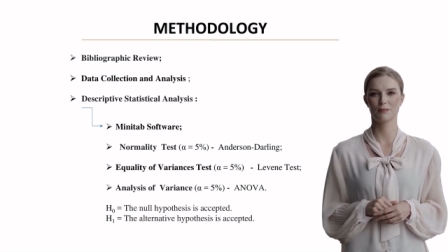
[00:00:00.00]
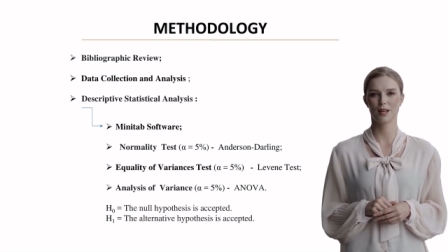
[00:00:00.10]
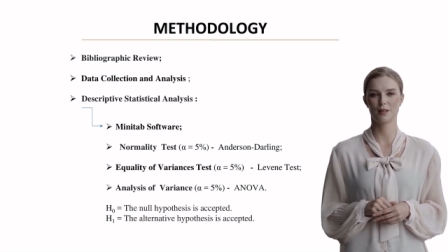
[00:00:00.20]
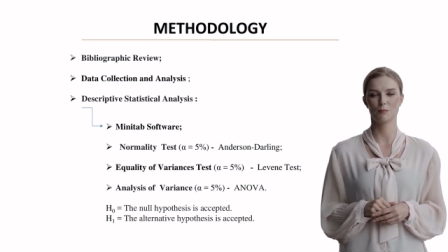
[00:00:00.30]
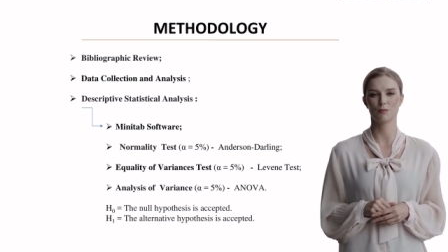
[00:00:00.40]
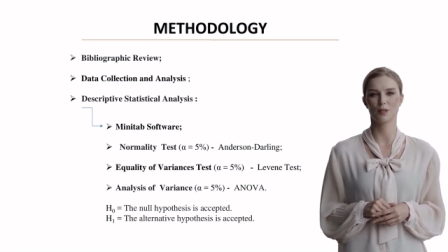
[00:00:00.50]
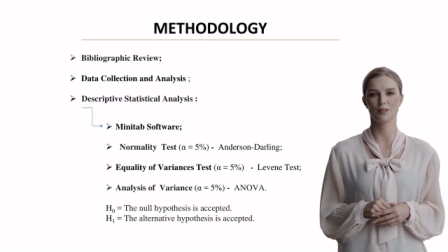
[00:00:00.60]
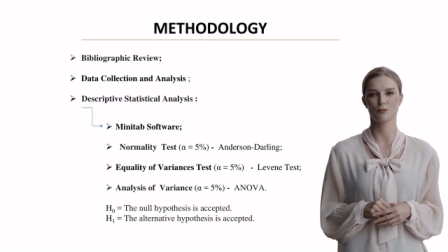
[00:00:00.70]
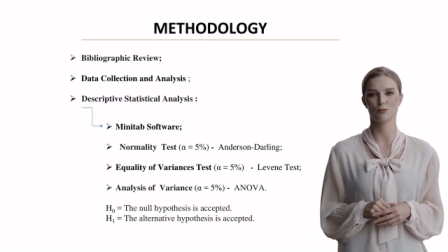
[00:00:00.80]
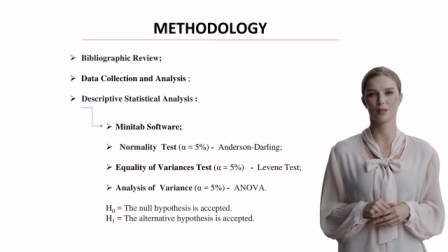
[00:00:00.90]
They
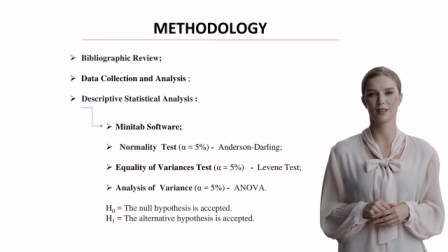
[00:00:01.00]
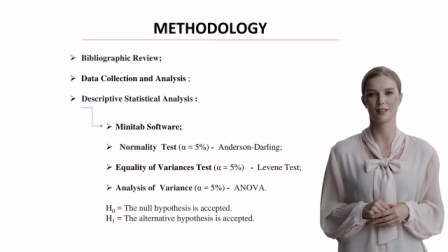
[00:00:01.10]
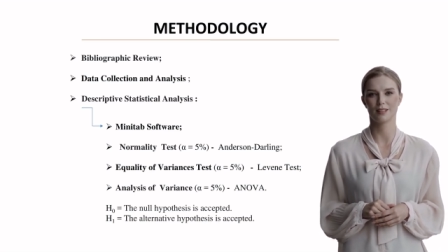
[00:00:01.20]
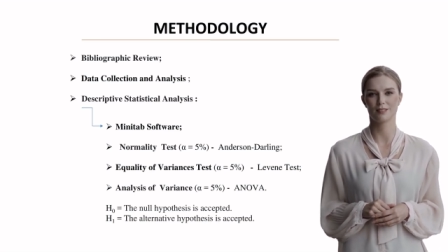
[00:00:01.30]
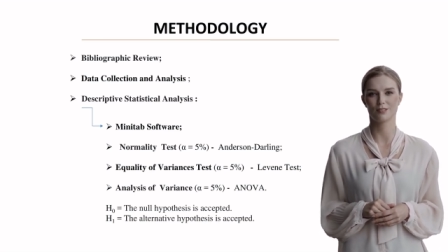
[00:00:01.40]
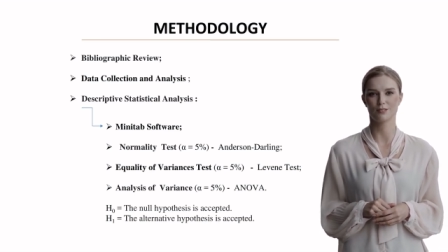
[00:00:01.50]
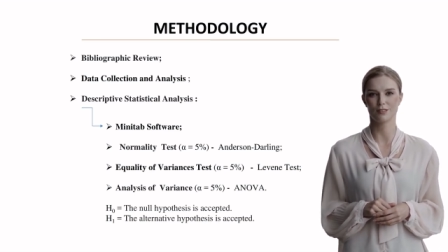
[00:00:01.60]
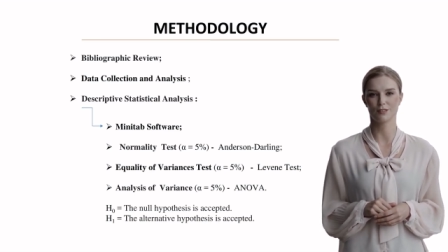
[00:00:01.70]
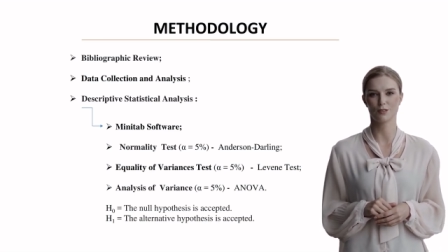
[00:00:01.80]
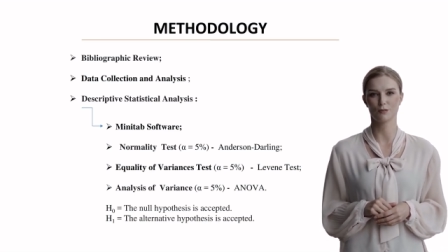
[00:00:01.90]
employed three key
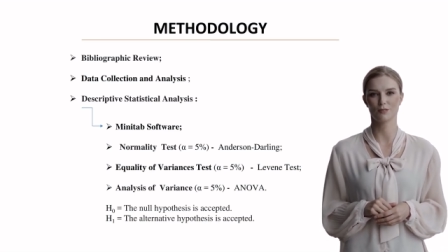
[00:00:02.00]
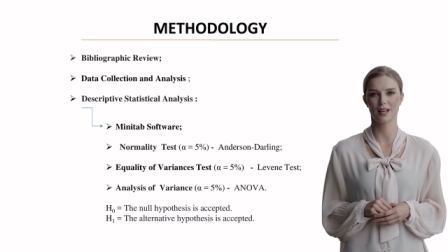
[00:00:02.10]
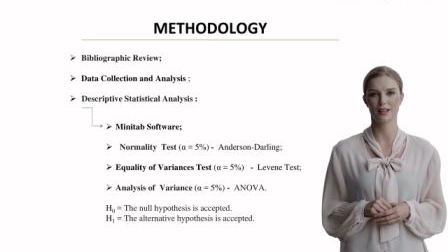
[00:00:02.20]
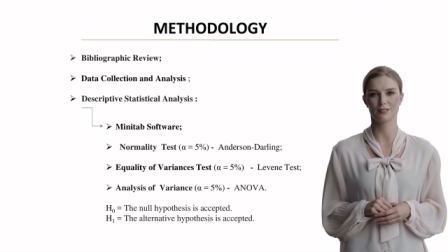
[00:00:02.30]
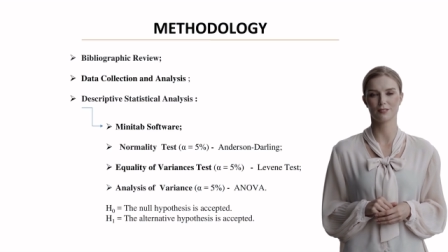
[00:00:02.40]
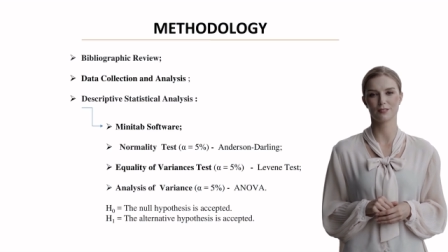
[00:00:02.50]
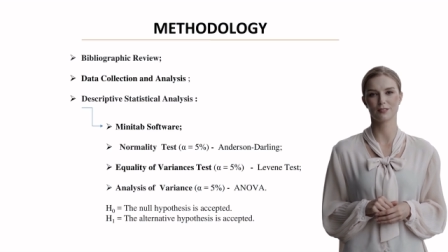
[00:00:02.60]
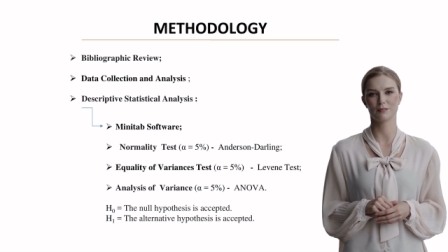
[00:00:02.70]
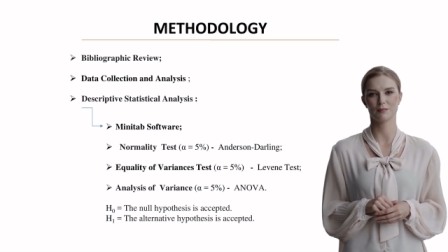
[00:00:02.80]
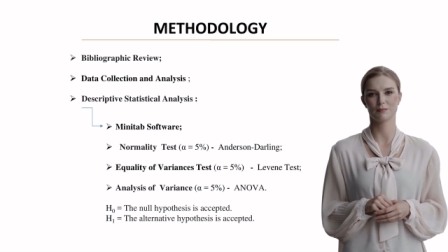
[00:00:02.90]
statistical tests